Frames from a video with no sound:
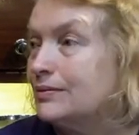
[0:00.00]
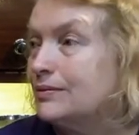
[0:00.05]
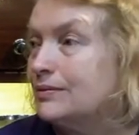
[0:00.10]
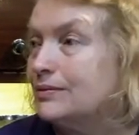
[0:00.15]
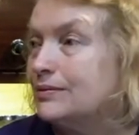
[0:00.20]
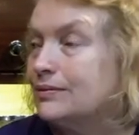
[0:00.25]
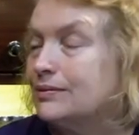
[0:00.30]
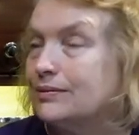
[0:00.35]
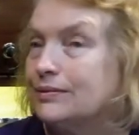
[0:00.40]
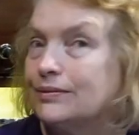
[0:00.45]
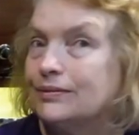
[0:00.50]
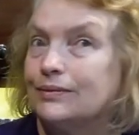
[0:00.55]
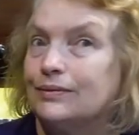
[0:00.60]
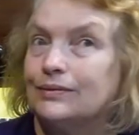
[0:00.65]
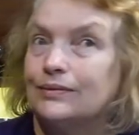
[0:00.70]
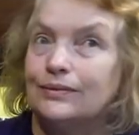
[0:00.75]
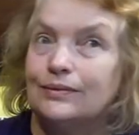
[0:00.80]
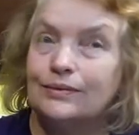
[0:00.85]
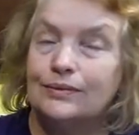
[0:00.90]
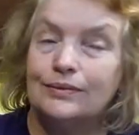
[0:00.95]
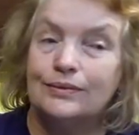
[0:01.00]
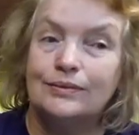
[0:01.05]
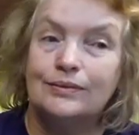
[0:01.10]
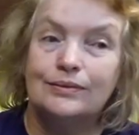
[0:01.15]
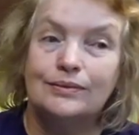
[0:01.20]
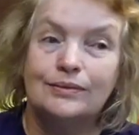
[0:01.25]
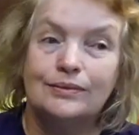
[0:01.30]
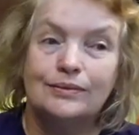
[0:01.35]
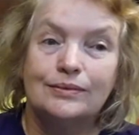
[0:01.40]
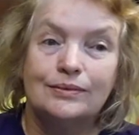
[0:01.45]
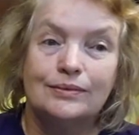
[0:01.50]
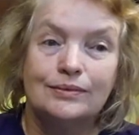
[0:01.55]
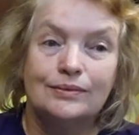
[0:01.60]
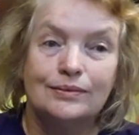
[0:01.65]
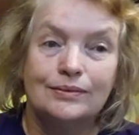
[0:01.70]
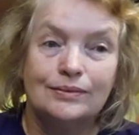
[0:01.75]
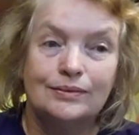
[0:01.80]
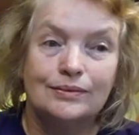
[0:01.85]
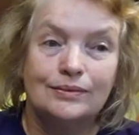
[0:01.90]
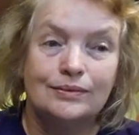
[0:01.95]

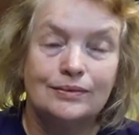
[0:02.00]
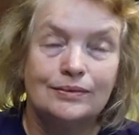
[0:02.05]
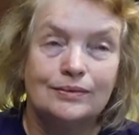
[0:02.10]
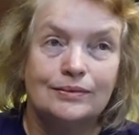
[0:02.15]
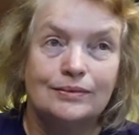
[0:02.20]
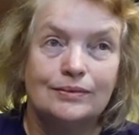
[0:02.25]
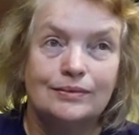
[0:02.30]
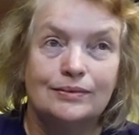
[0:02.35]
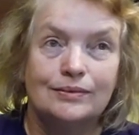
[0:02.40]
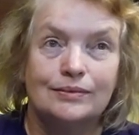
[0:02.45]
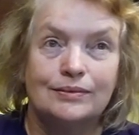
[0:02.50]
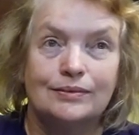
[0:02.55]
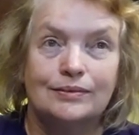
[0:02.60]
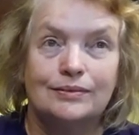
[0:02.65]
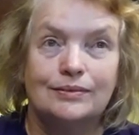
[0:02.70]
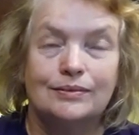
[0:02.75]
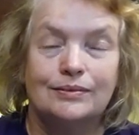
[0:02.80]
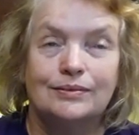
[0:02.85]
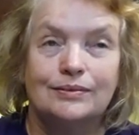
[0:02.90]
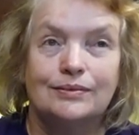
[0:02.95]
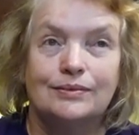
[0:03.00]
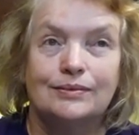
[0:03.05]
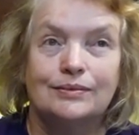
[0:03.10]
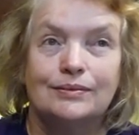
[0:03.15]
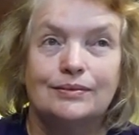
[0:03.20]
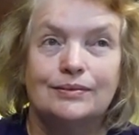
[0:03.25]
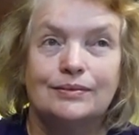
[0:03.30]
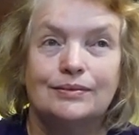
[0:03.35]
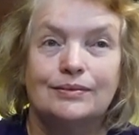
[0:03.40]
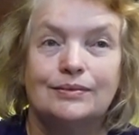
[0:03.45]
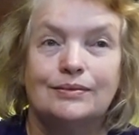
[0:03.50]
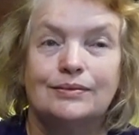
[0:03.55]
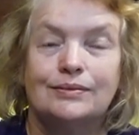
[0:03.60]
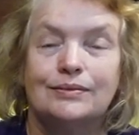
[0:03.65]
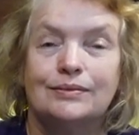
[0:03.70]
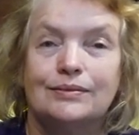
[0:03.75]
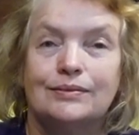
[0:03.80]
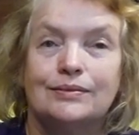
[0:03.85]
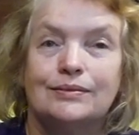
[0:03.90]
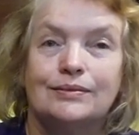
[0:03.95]

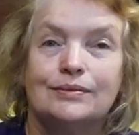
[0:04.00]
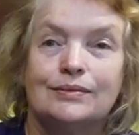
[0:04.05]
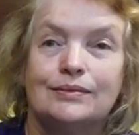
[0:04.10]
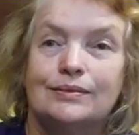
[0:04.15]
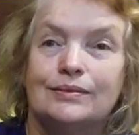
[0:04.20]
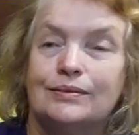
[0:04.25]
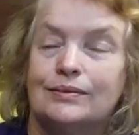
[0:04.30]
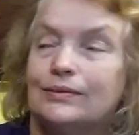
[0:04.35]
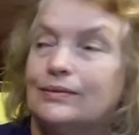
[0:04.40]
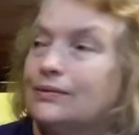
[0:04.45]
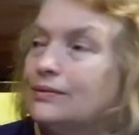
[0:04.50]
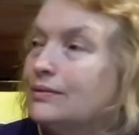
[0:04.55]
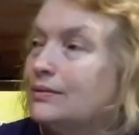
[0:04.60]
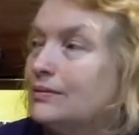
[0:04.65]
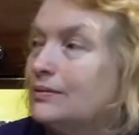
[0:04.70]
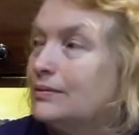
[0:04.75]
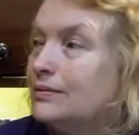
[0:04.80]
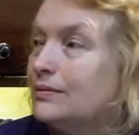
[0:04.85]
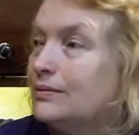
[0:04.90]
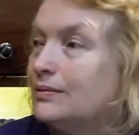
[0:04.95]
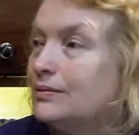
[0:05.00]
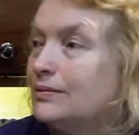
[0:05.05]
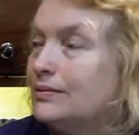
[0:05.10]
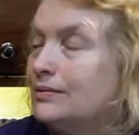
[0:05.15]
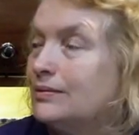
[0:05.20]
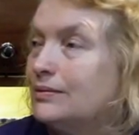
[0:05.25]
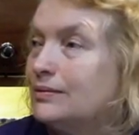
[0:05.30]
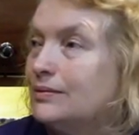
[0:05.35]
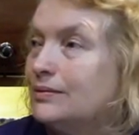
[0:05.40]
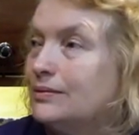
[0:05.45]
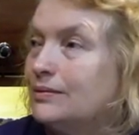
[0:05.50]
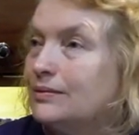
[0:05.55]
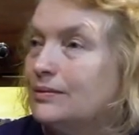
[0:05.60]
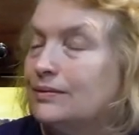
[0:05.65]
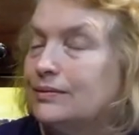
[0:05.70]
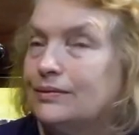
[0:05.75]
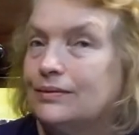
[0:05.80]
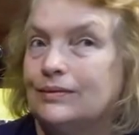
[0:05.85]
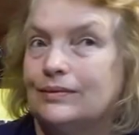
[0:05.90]
(silent)